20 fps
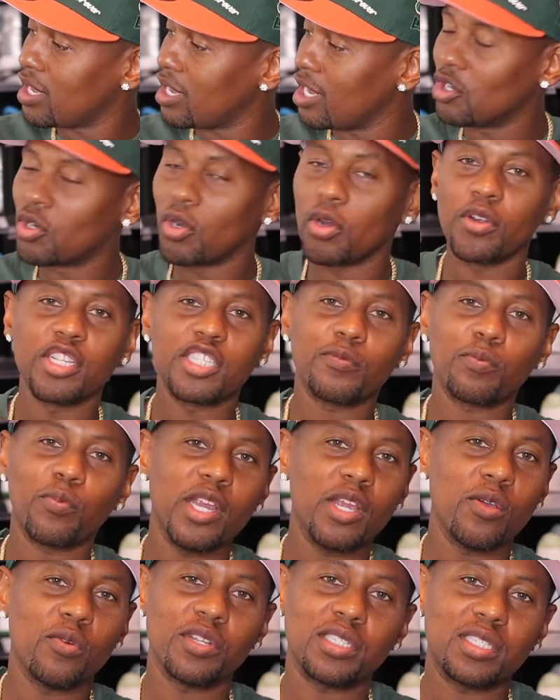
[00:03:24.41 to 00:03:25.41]
and during the
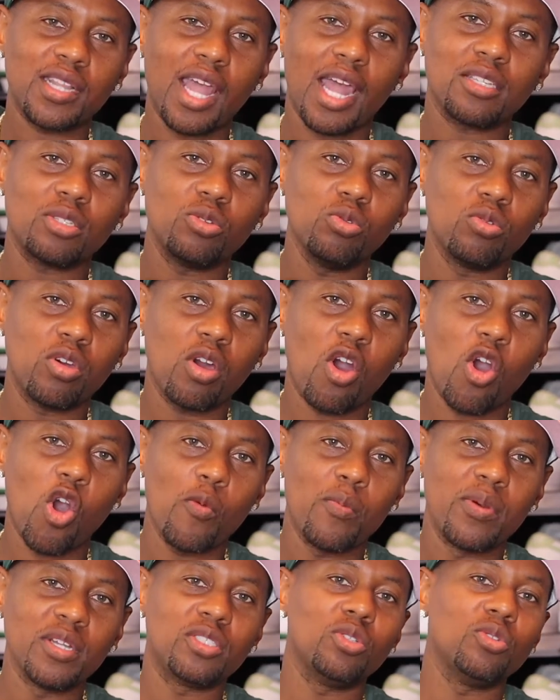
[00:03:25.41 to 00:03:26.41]
spring when it's not too
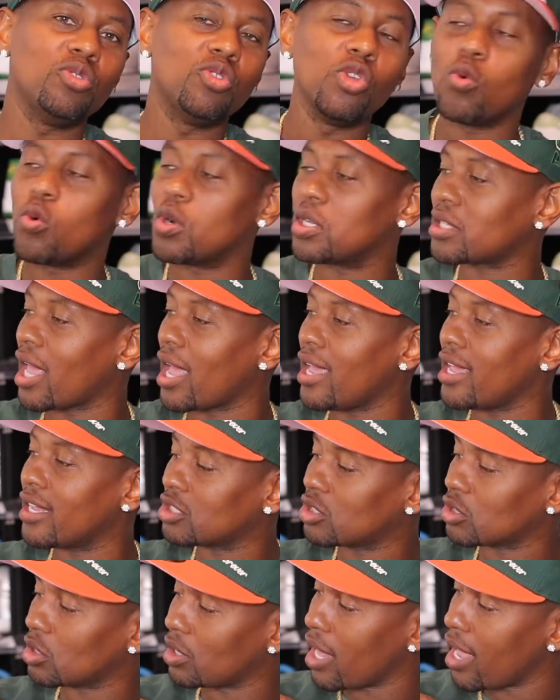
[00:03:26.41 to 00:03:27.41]
cold, but you do want that
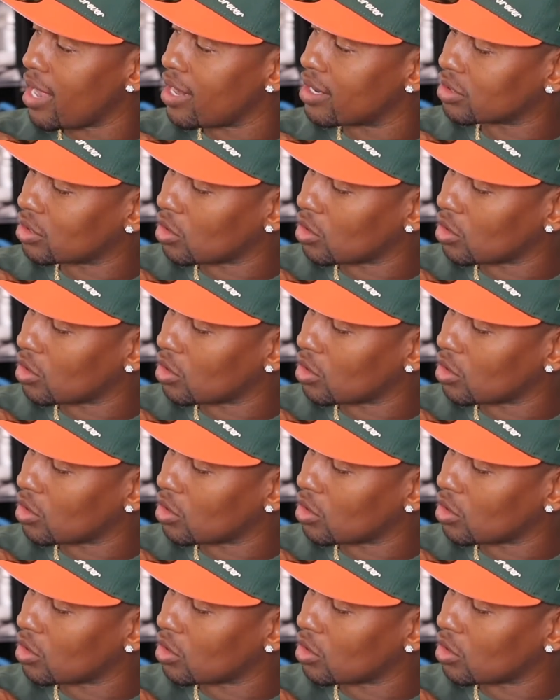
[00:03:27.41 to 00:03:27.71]
extra layer.